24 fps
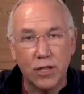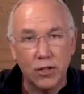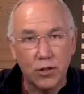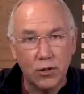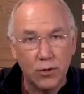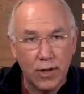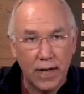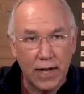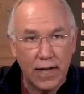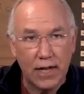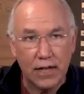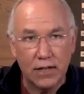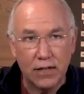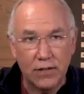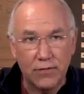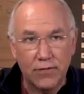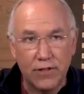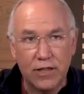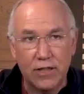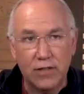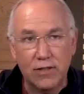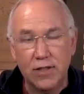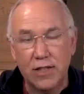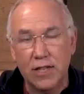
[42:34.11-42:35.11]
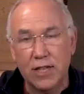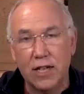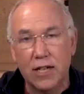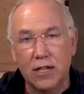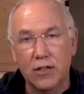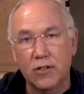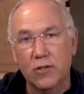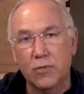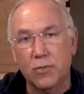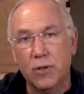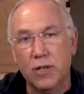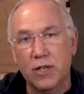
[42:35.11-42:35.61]
They do actively seek
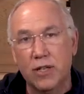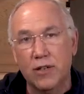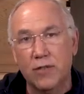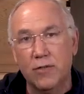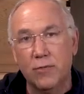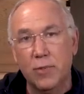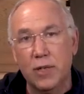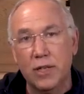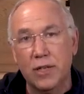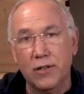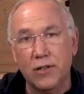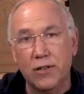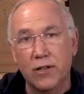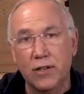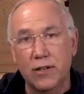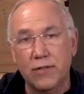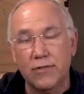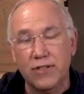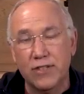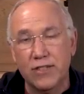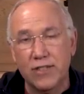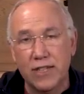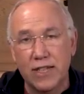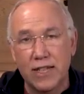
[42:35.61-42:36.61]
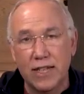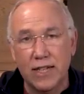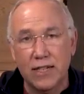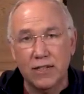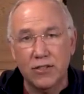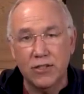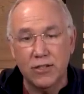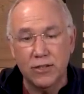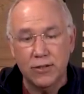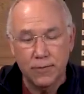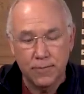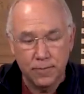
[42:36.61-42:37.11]
out the small hive beetle larva
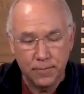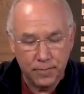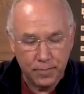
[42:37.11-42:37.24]
stage.